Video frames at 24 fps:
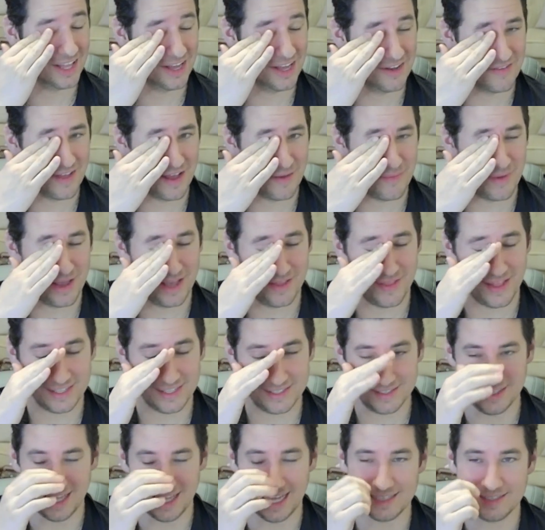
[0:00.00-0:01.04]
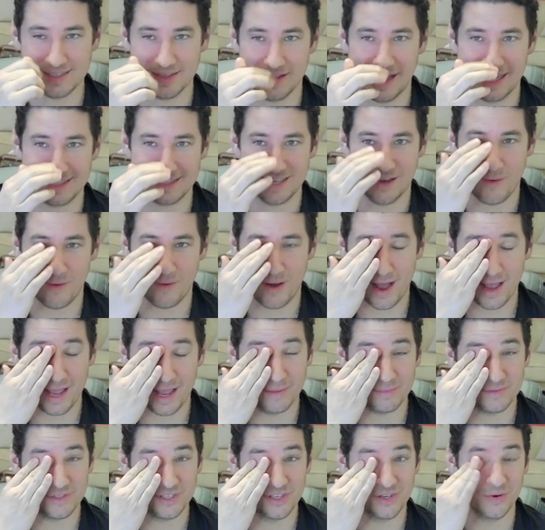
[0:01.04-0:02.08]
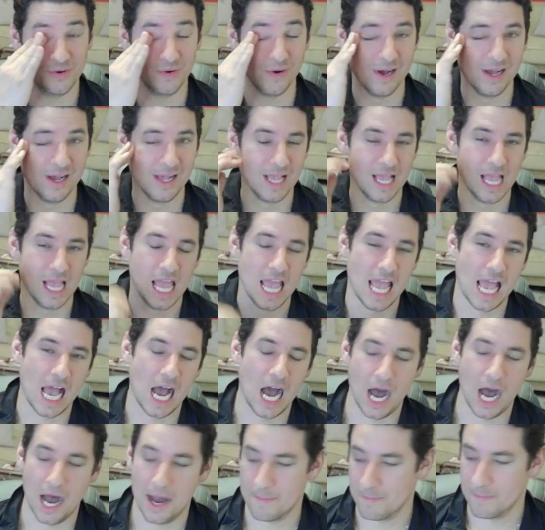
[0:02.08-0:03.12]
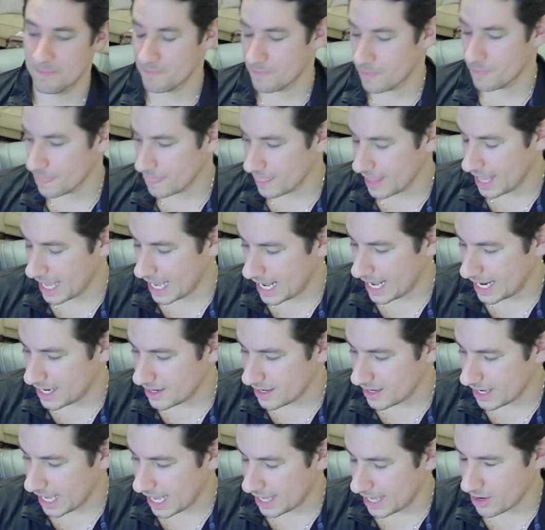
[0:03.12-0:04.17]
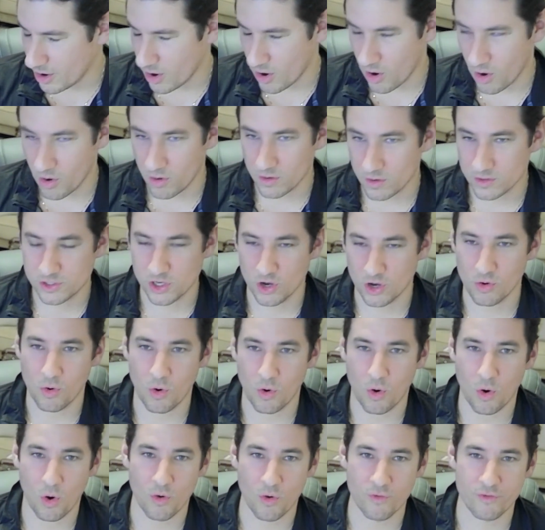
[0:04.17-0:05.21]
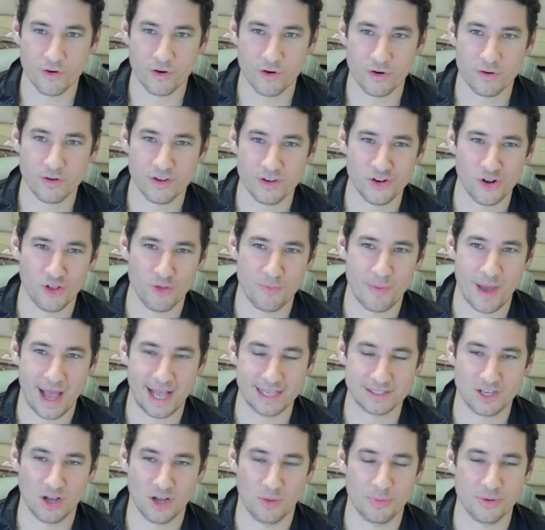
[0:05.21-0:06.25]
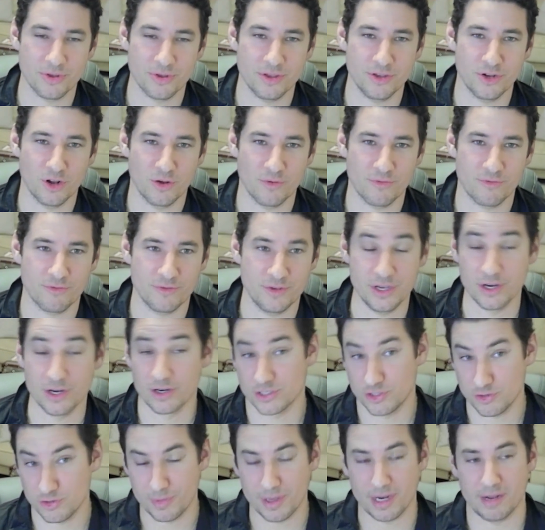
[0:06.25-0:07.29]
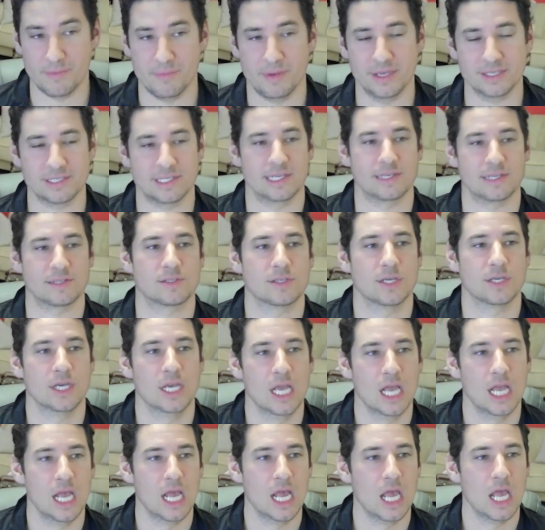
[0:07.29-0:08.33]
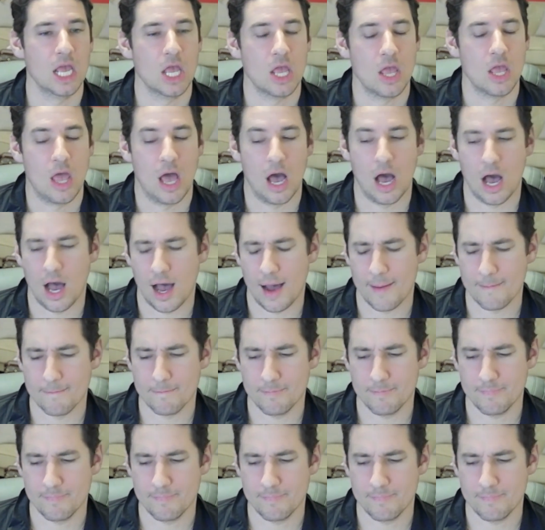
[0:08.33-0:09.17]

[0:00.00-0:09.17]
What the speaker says: that, man. That's how I am too. And so over the past couple years you've been in business, has